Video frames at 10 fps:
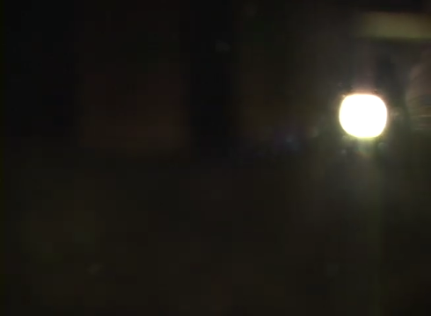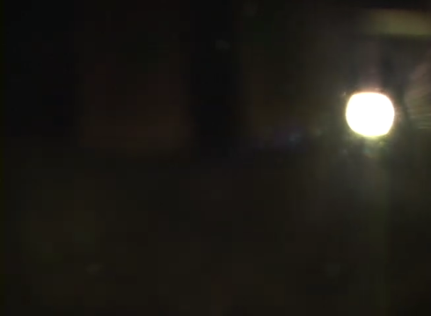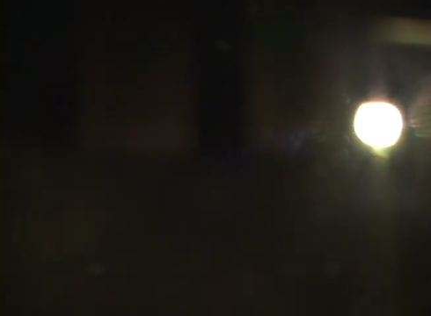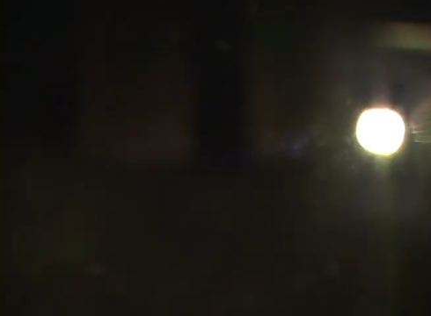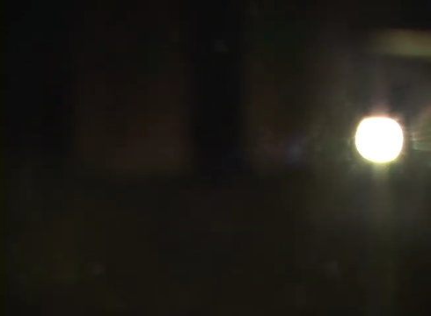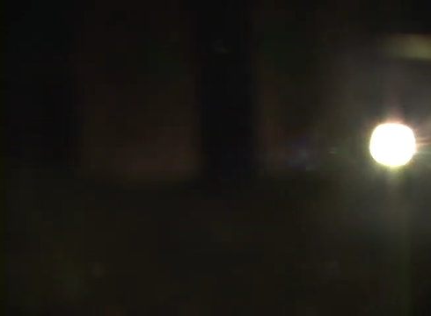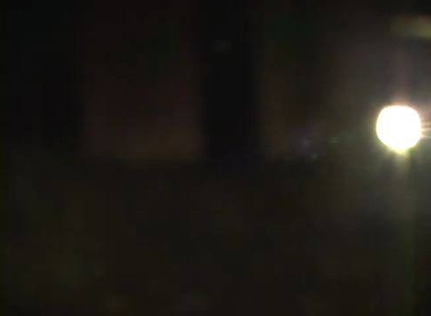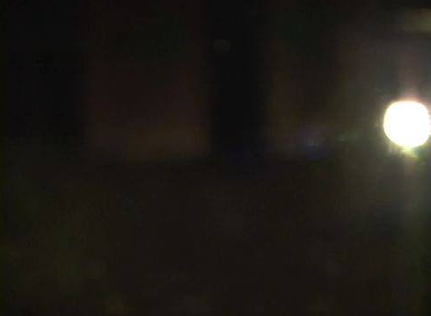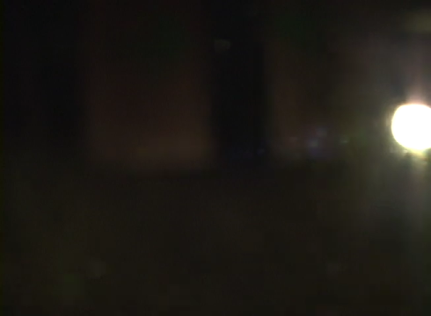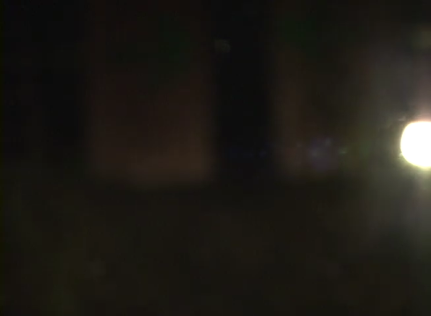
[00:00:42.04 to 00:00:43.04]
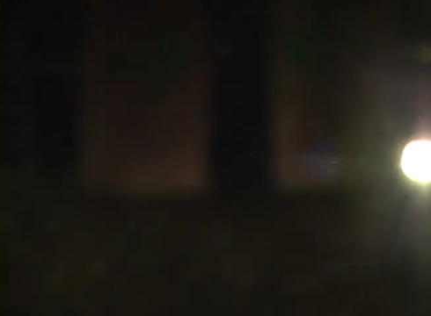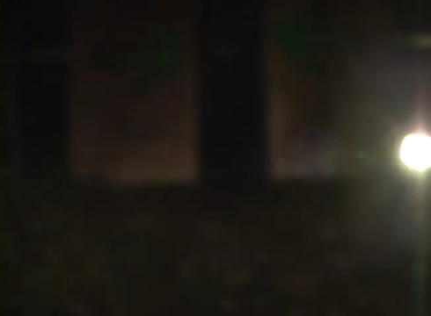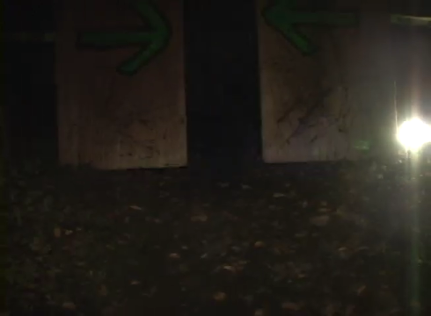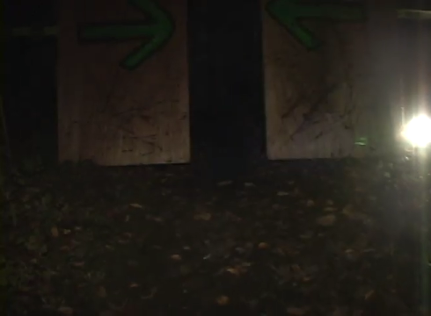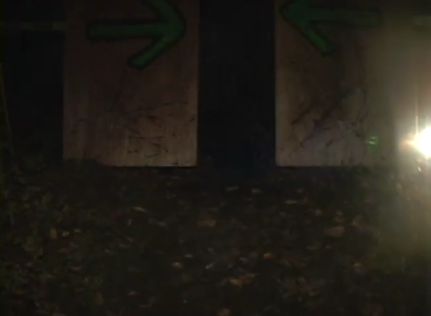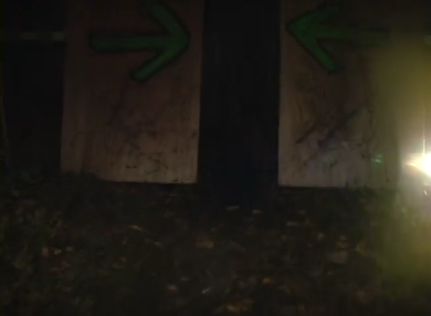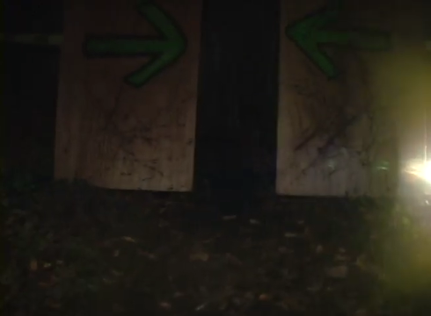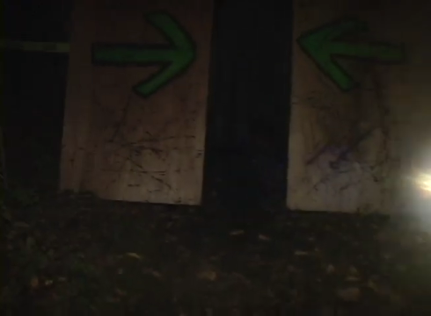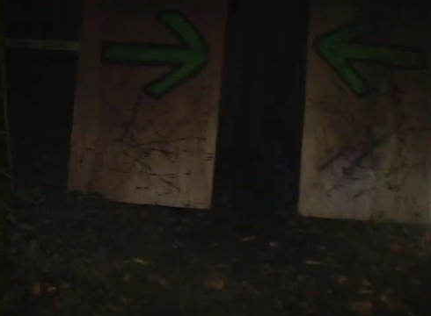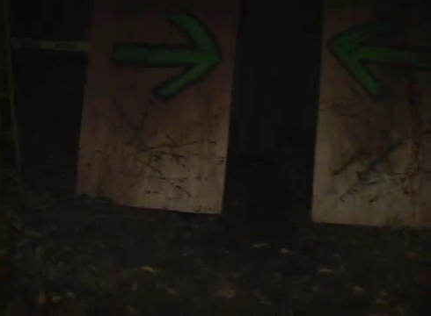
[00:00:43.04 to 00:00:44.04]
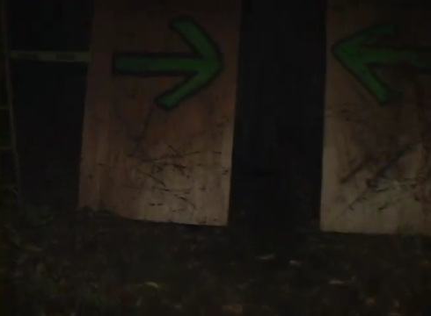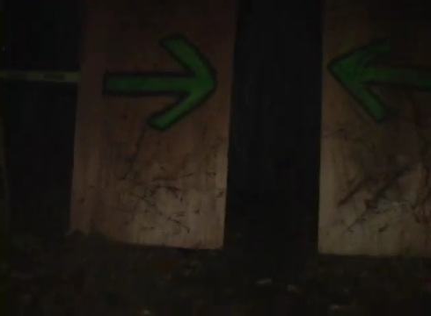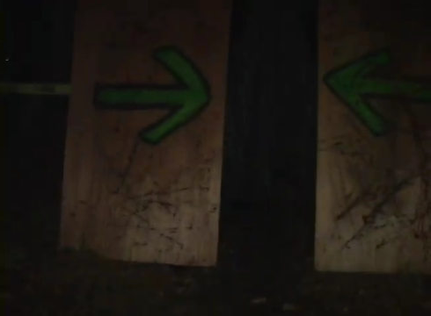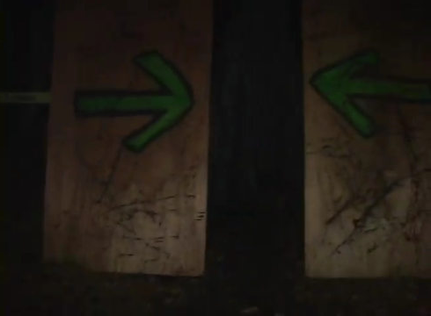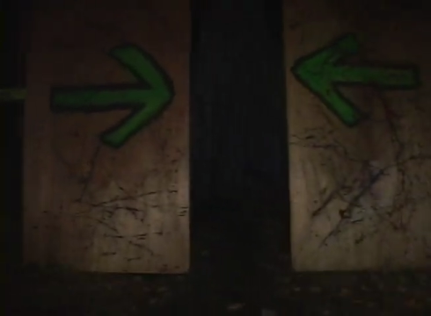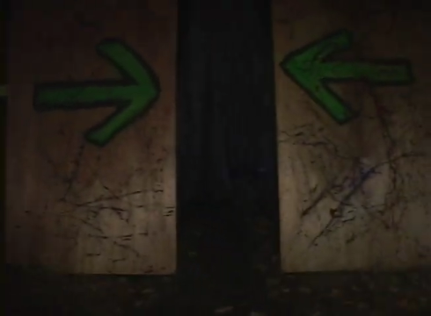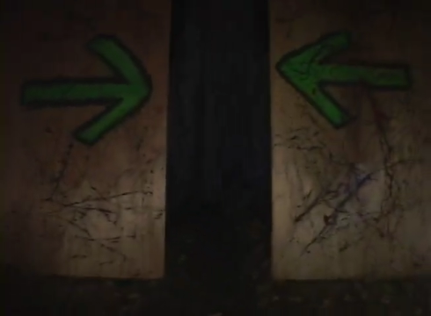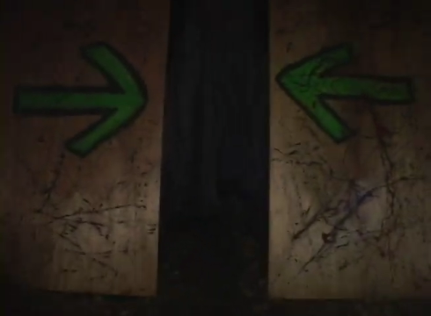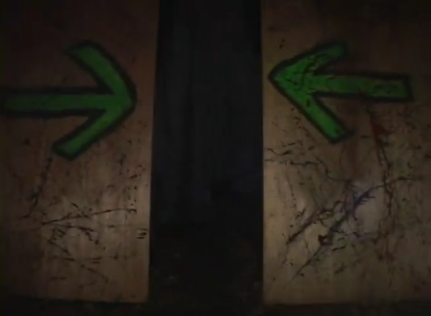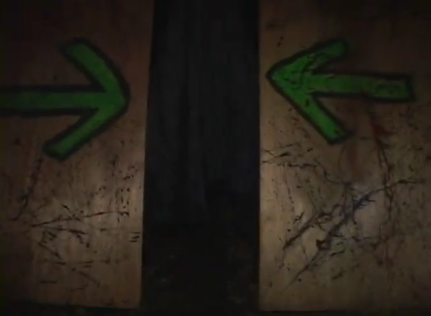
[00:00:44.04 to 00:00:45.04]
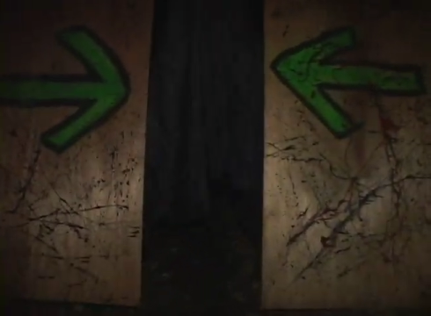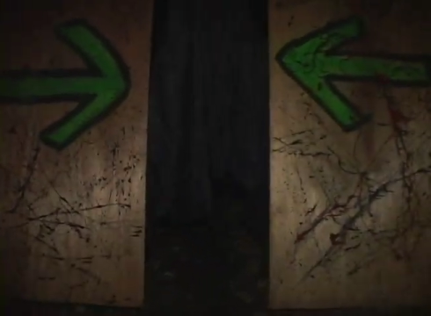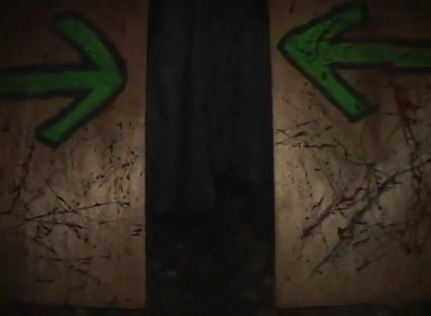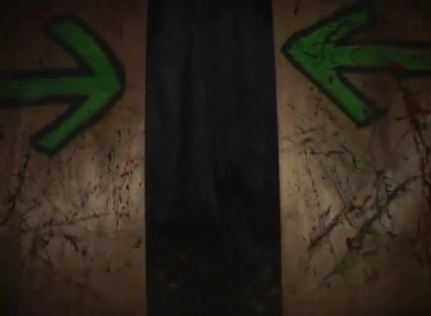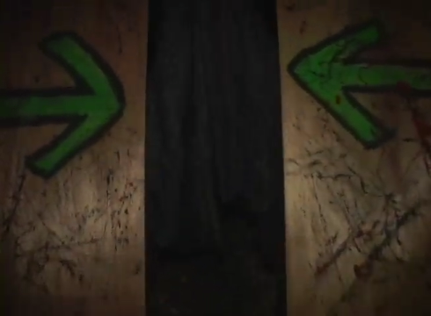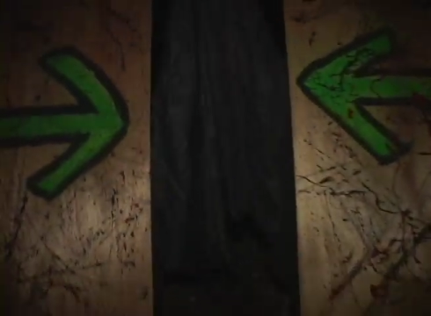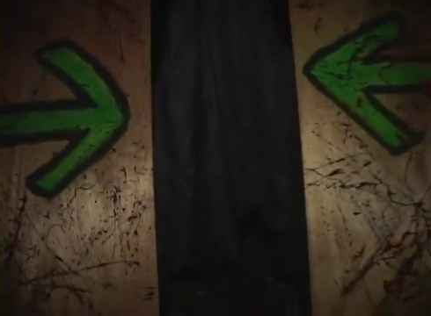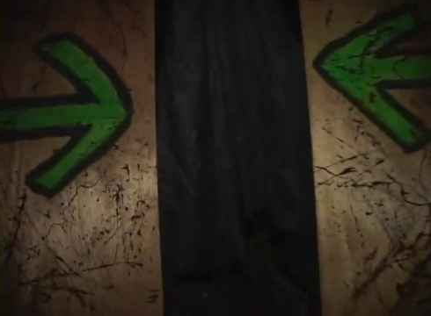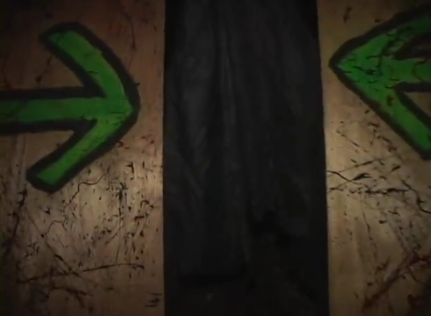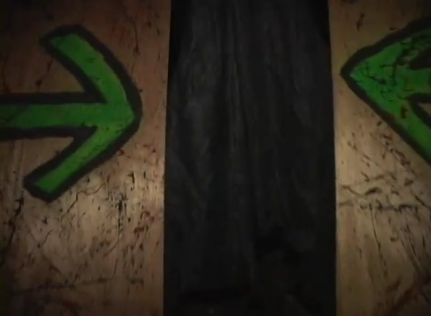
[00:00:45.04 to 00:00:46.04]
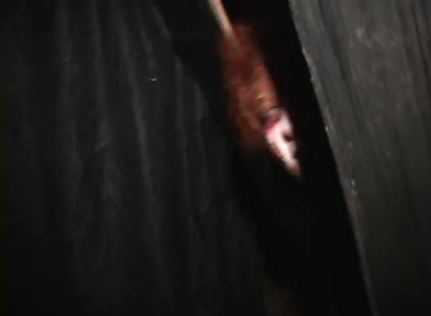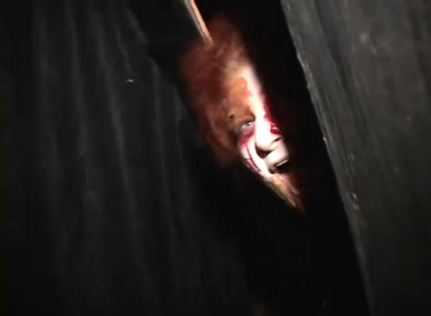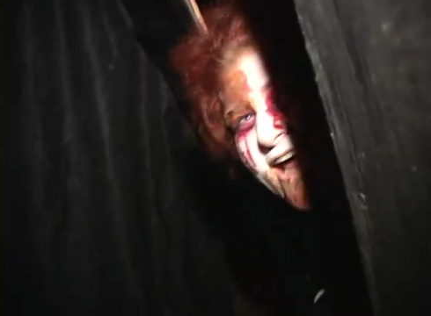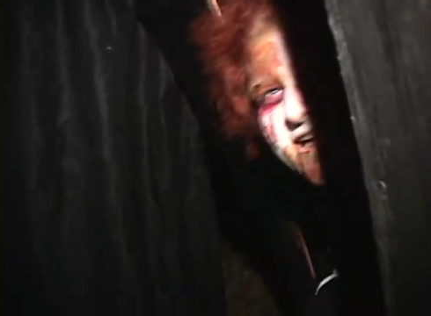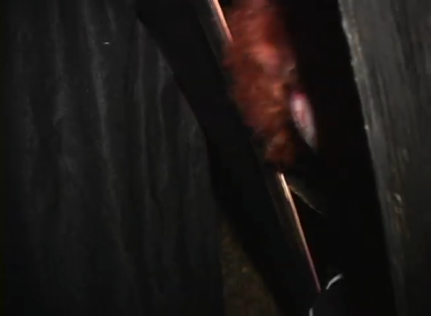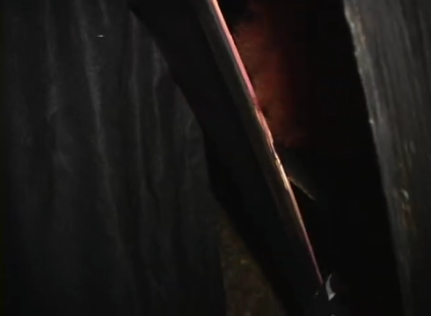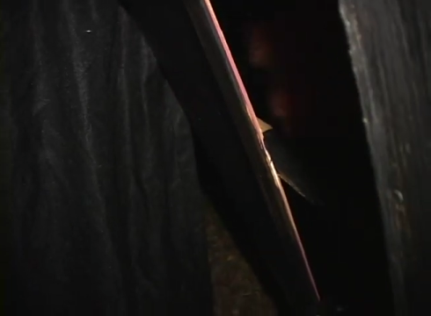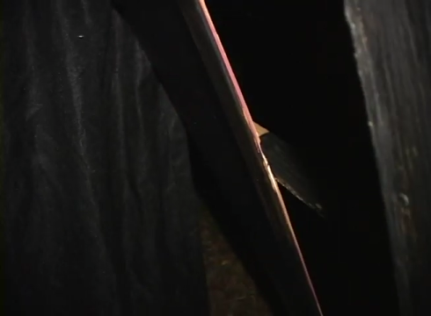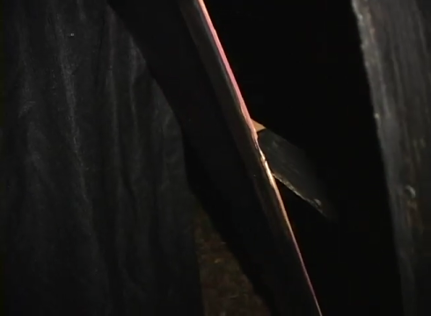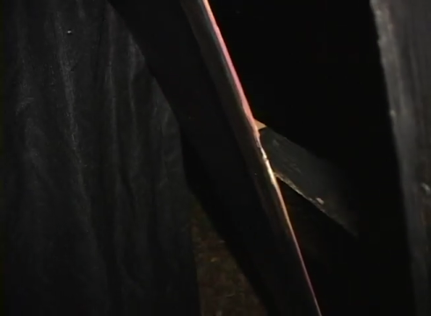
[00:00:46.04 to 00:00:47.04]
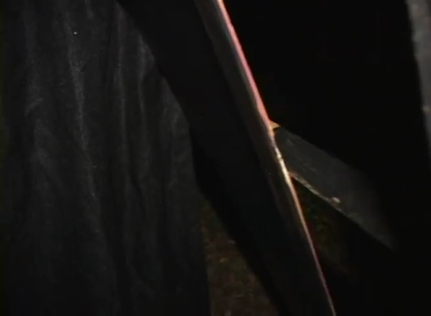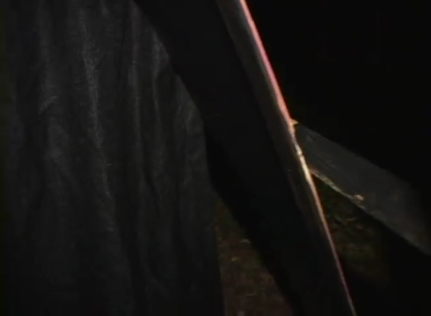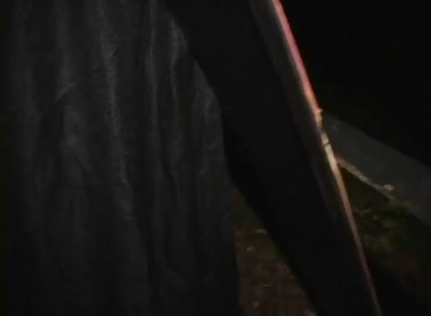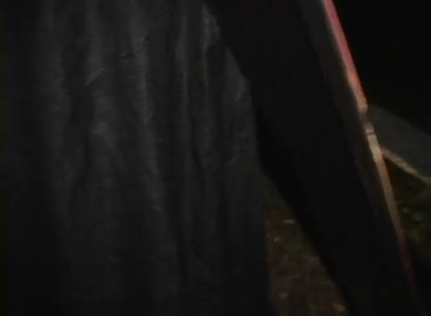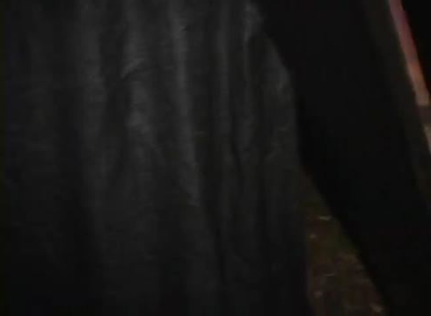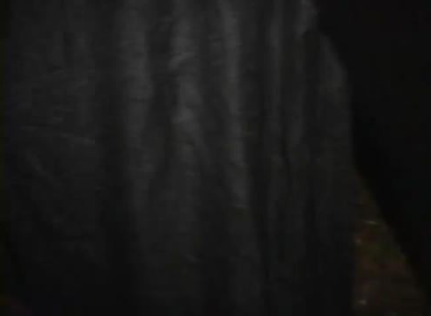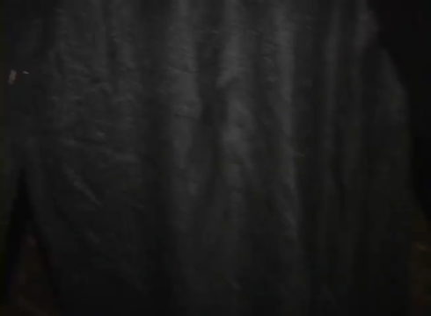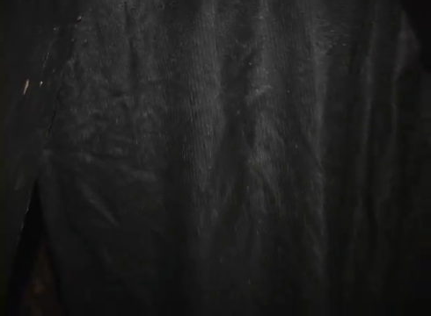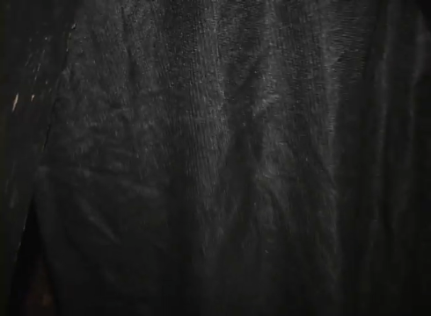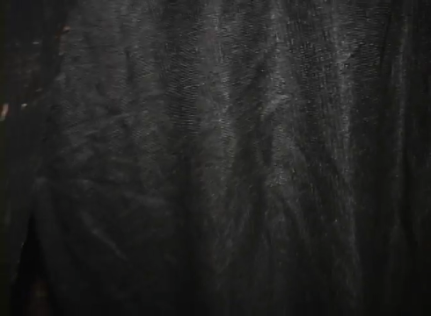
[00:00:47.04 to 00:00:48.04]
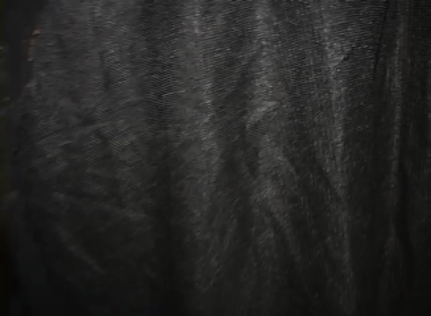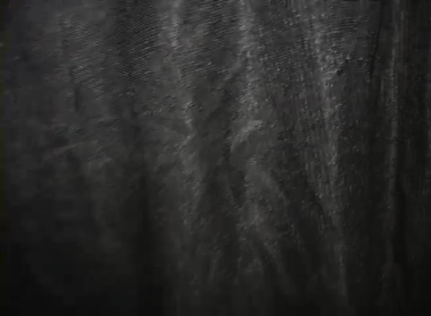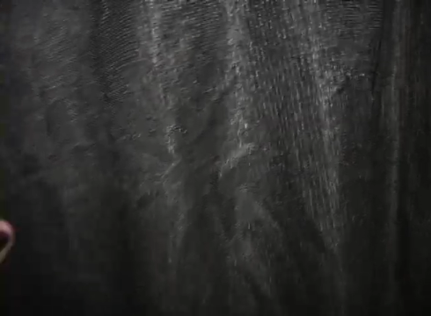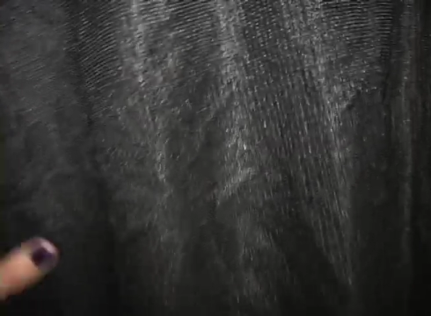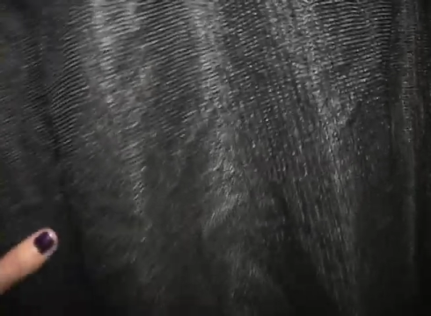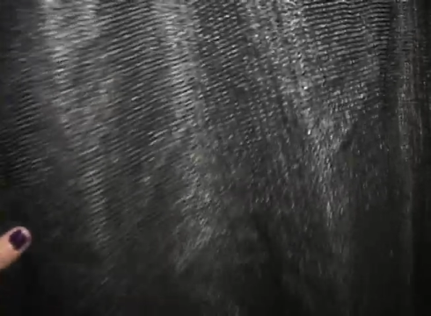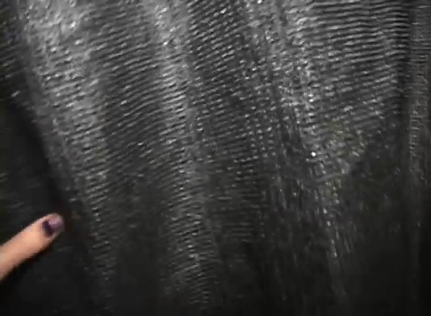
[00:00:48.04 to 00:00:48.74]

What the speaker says: No face is visible, so there are no lips to read.